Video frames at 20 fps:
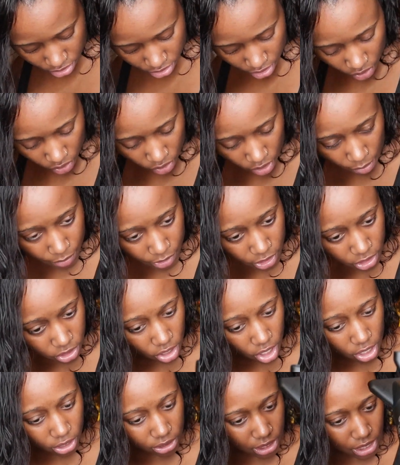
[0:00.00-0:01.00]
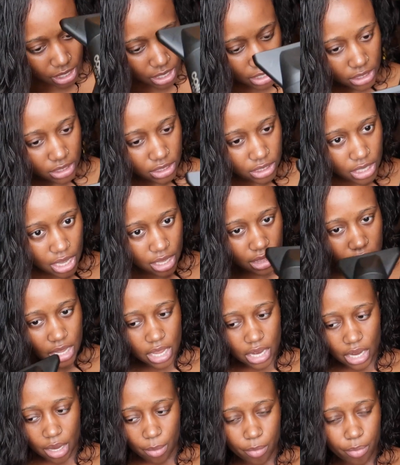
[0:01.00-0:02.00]
So I'm gonna start this, and
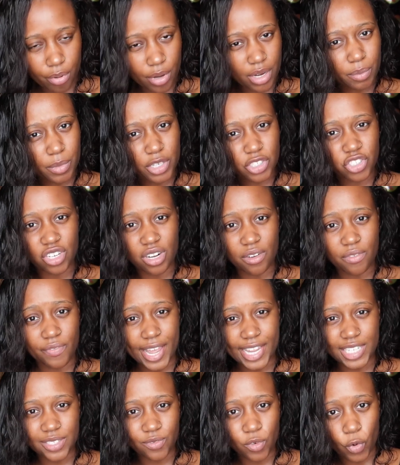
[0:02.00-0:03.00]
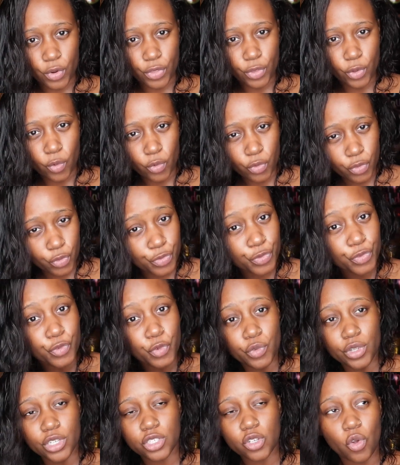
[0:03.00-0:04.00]
then I'm pretty much gonna fast forward
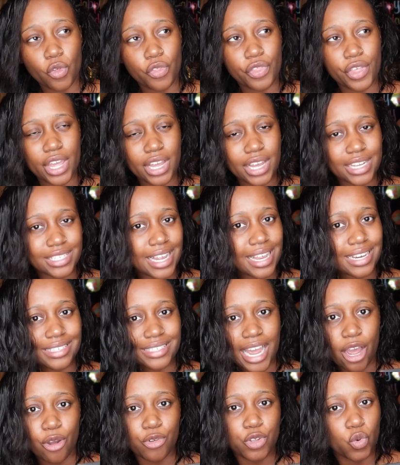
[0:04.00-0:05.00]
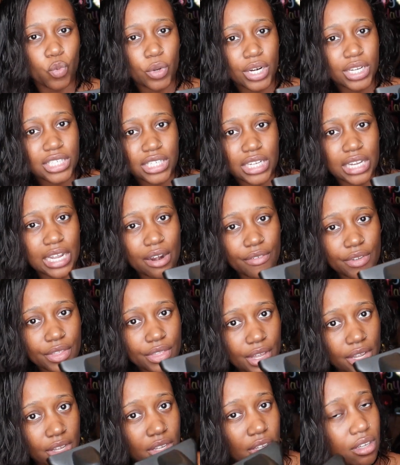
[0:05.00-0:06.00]
through this whole thing because I doubt you want to see
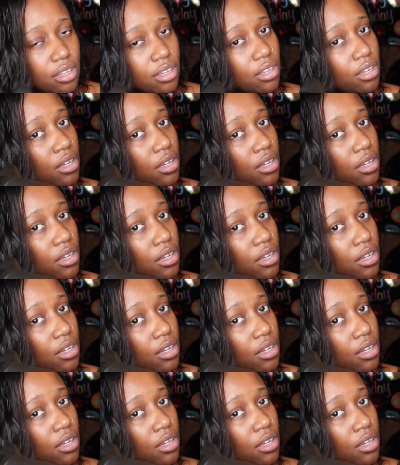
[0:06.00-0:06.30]
everything.